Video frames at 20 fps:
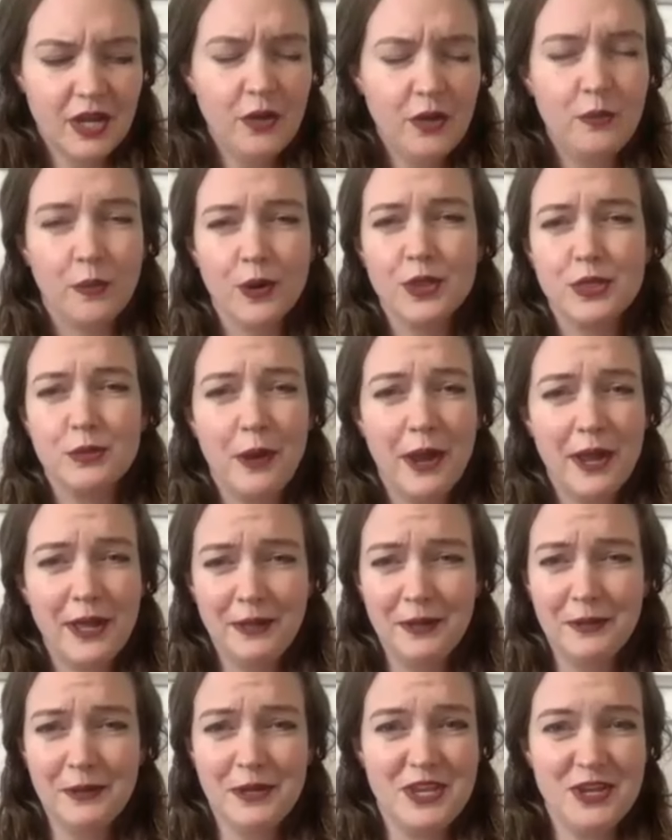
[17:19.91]
a
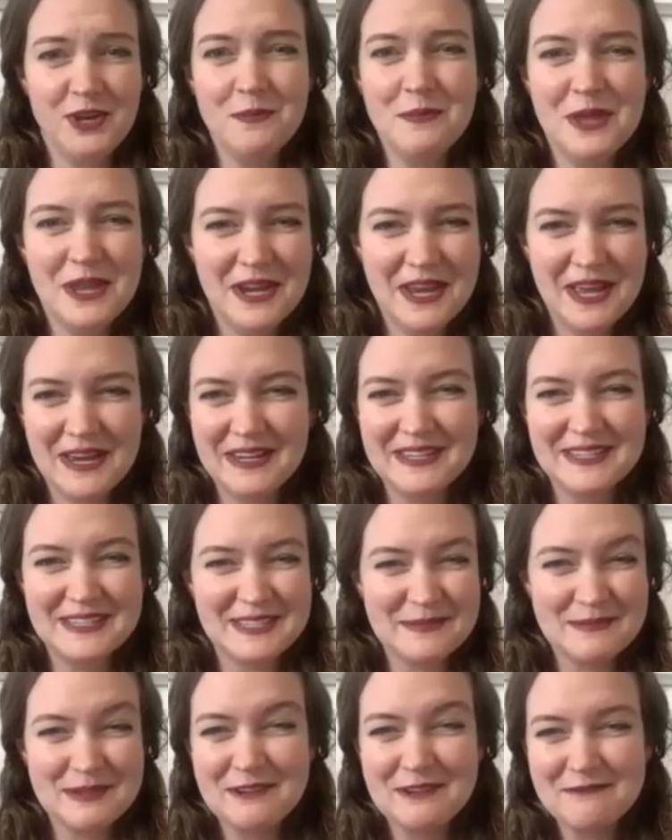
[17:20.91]
worthwhile human and
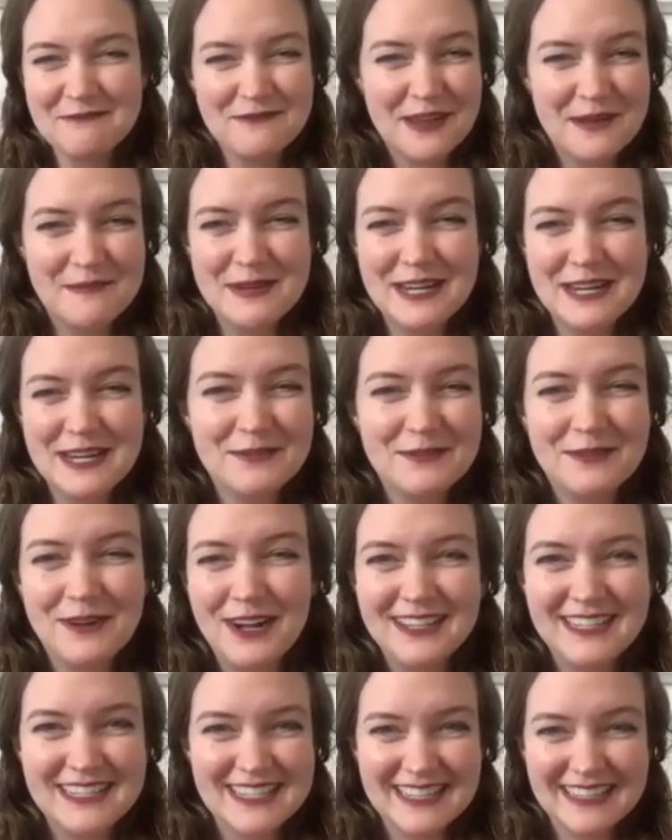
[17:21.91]
exhibit feminine
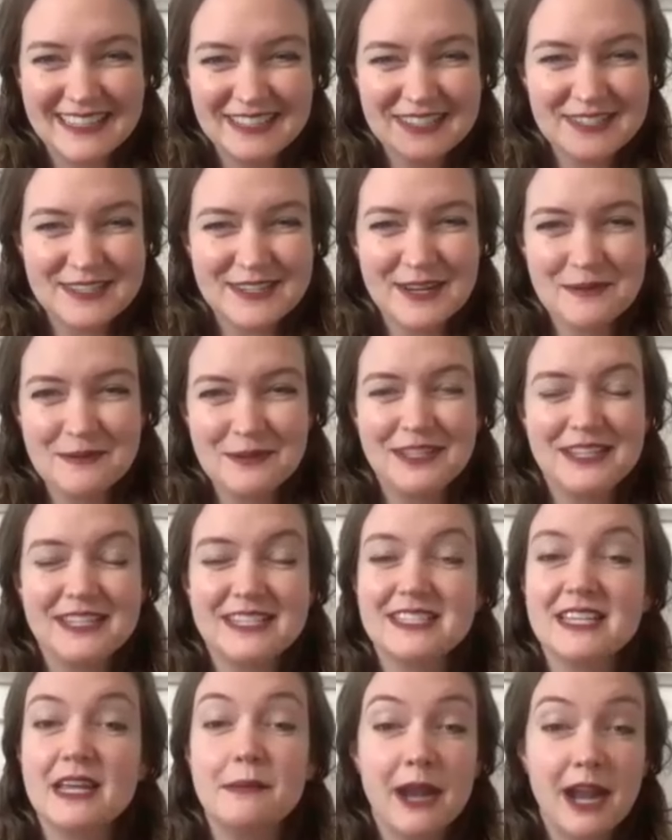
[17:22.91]
qualities. Like, that's a terrible mm-hmm. thing to
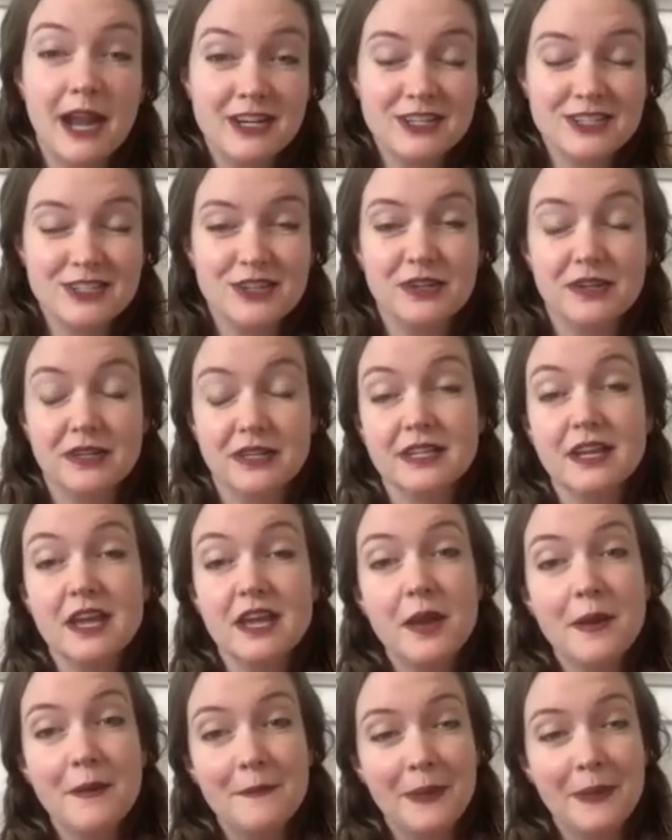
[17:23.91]
say, but I just couldn't.
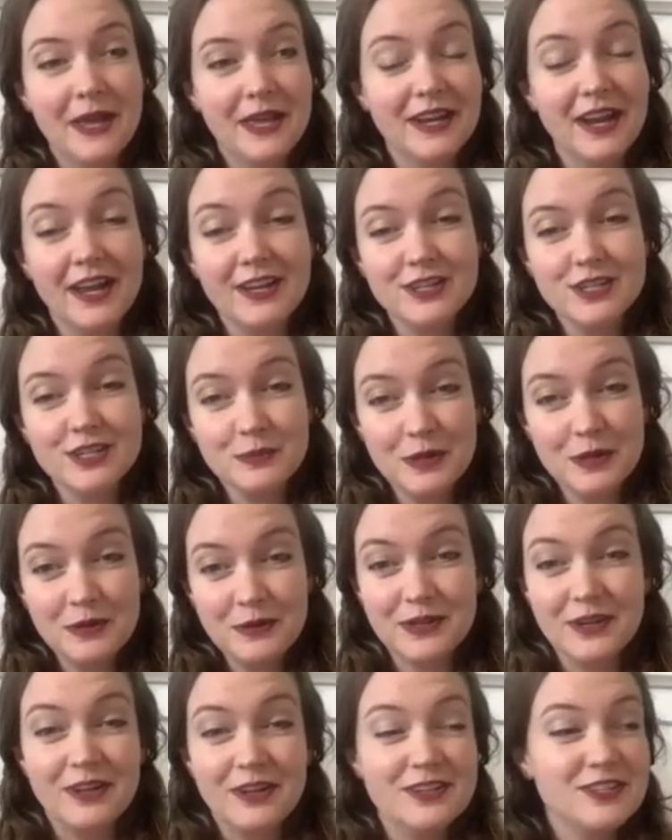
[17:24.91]
But I just want to
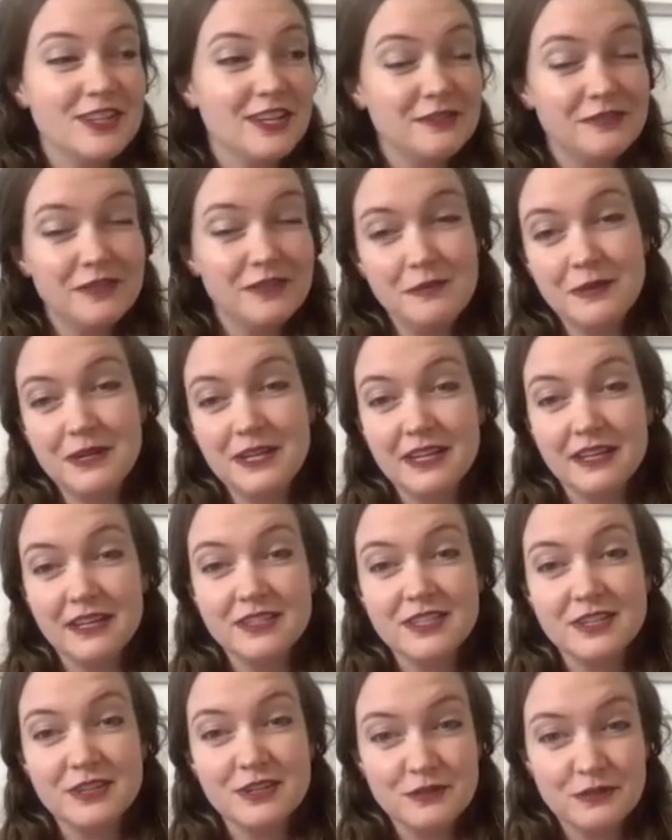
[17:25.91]
acknowledge that if anybody else
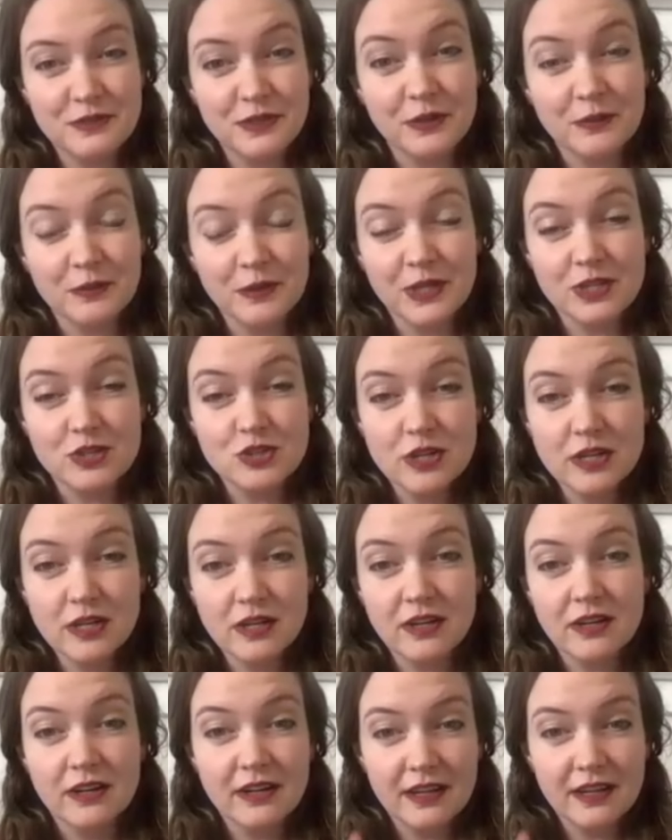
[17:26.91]
there's feeling really
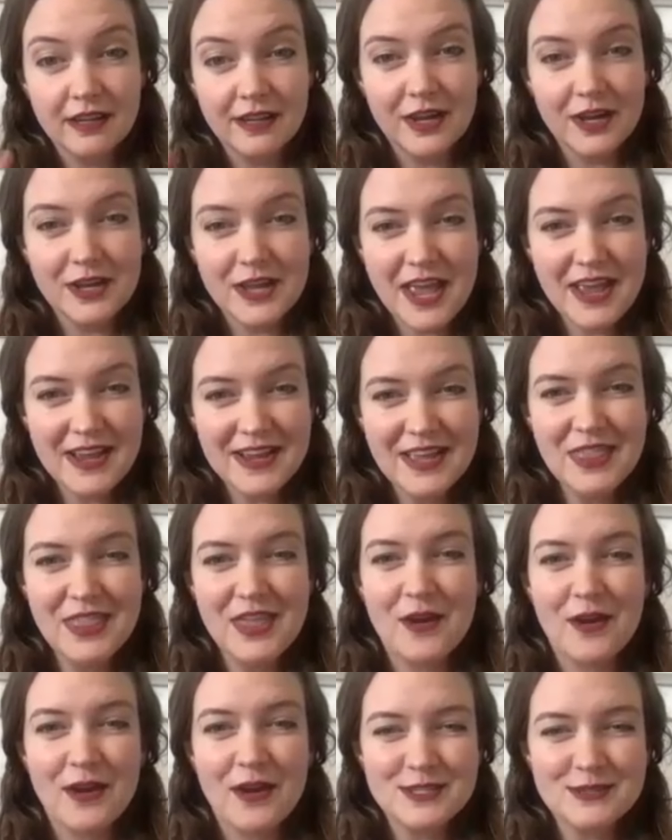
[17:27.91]
triggered, hang in
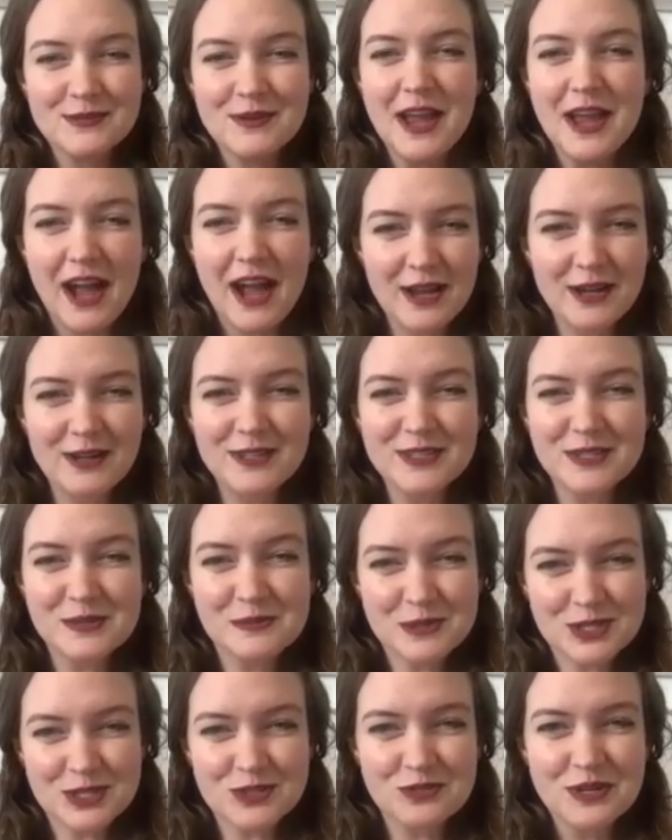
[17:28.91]
there. It's okay. I also
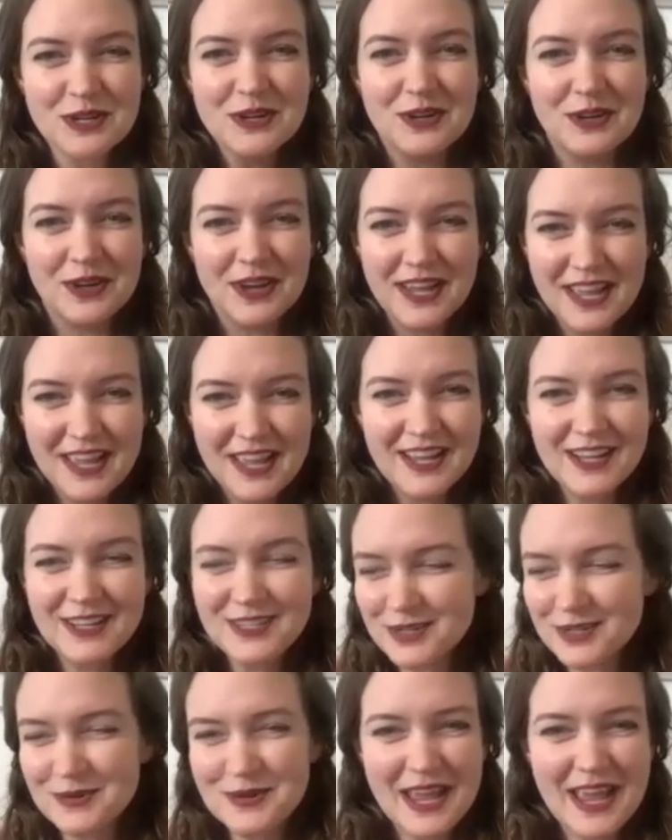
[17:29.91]
was triggered.
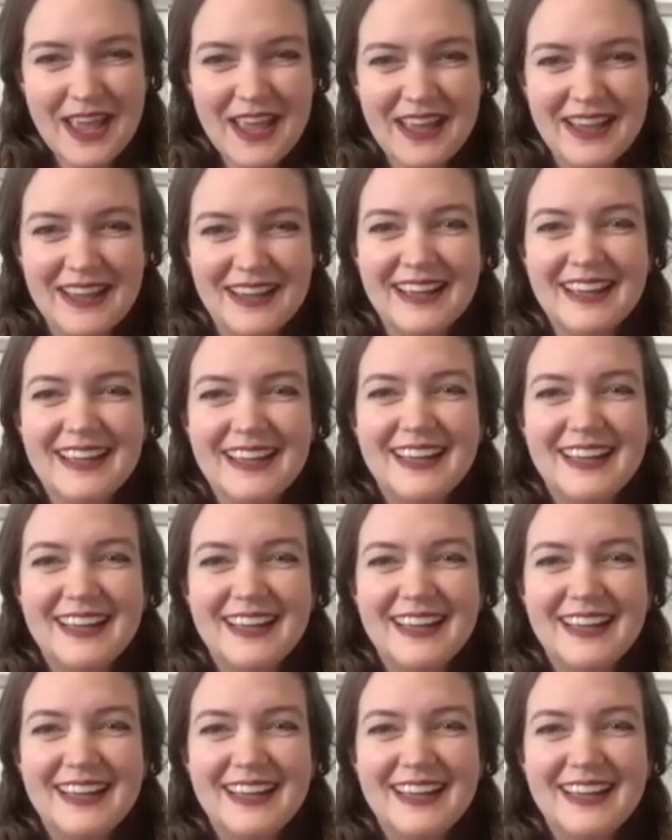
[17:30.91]
It's okay.